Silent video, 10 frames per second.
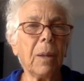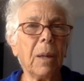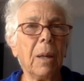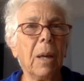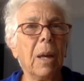
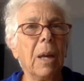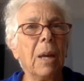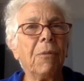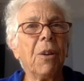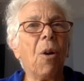Okay.
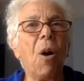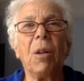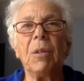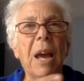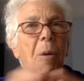If they're
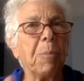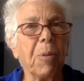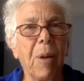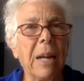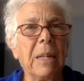all now
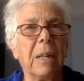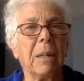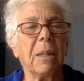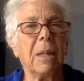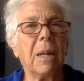
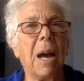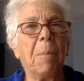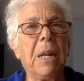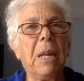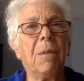pregnant, how
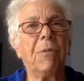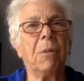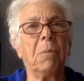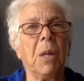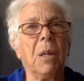many of
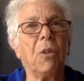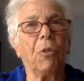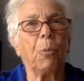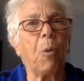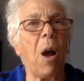them
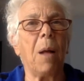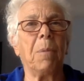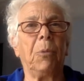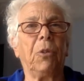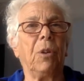those
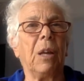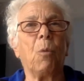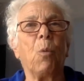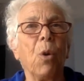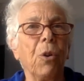problems could
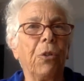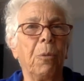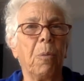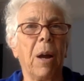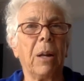get worse
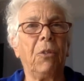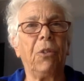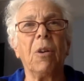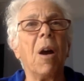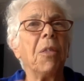in
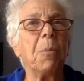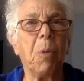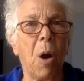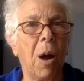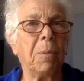pregnancy or other
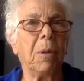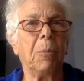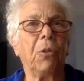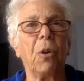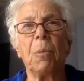
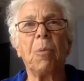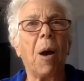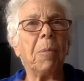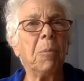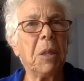problems or a
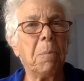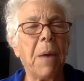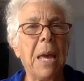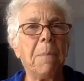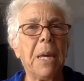problem with a
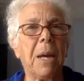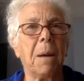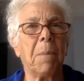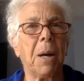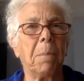baby
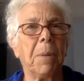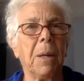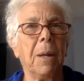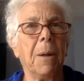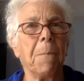come up
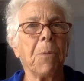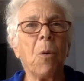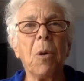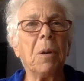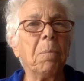
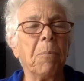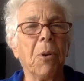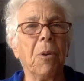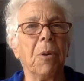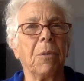or in
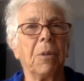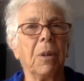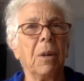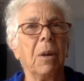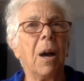birth?
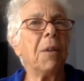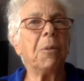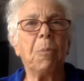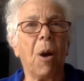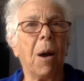
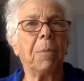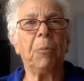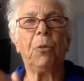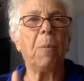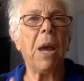Other
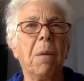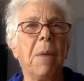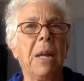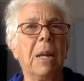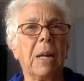problems or
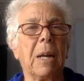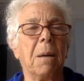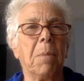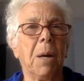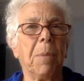may not
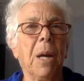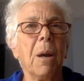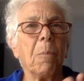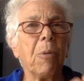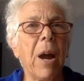come up.
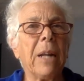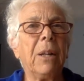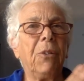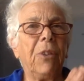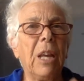
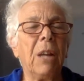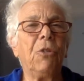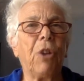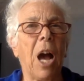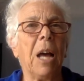Pregnancy
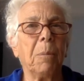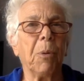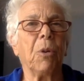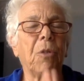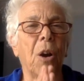and
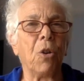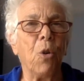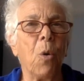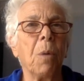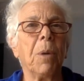childbirth are
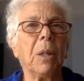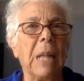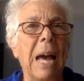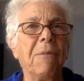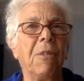normal
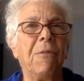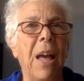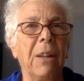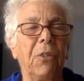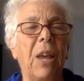life
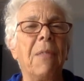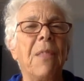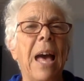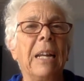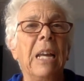events,
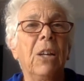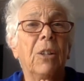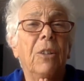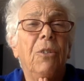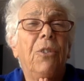and that
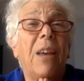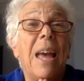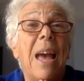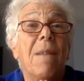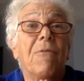includes
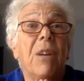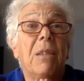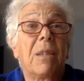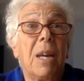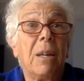
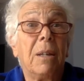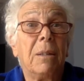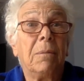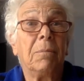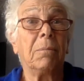
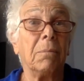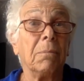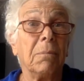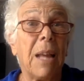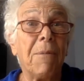everything.
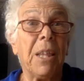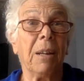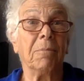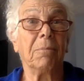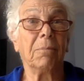
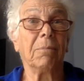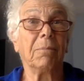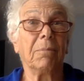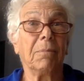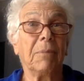Everything.
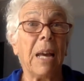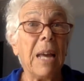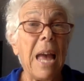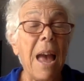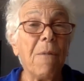
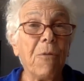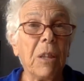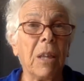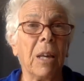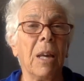Okay,
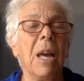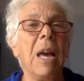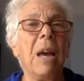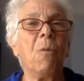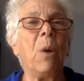everything.
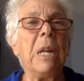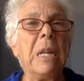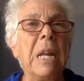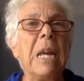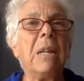And we
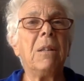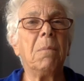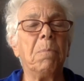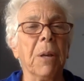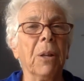need
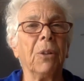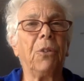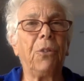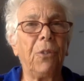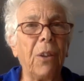to
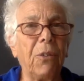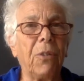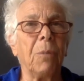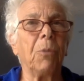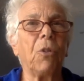build
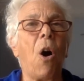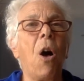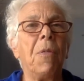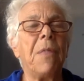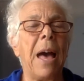systems
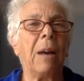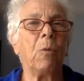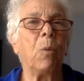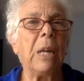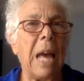on that
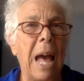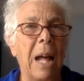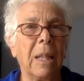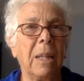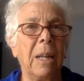
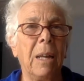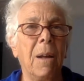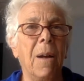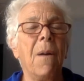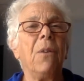reality.
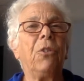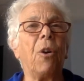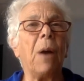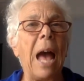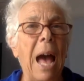
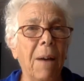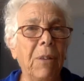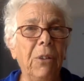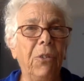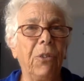So
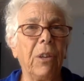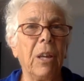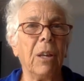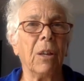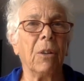having
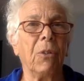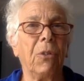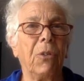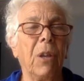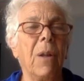
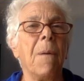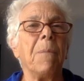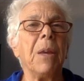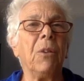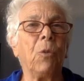skills
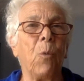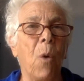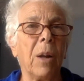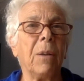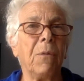is
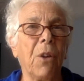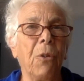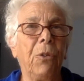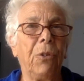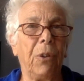one of
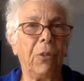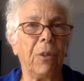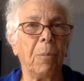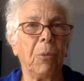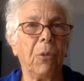those
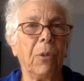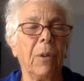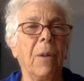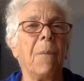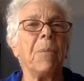systems.
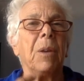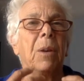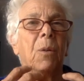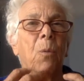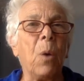
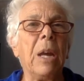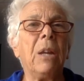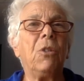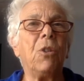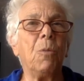
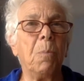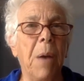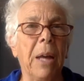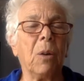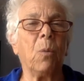We do
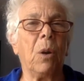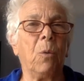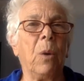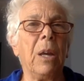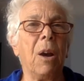better
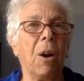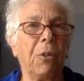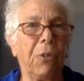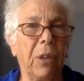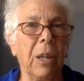when we are
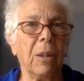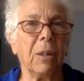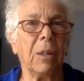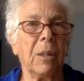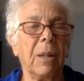
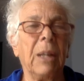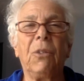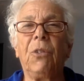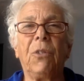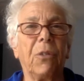skilled.
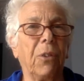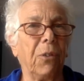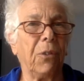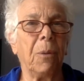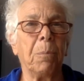It's just
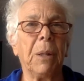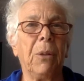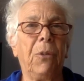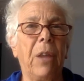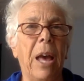as
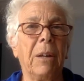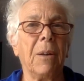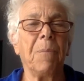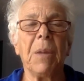simple as that.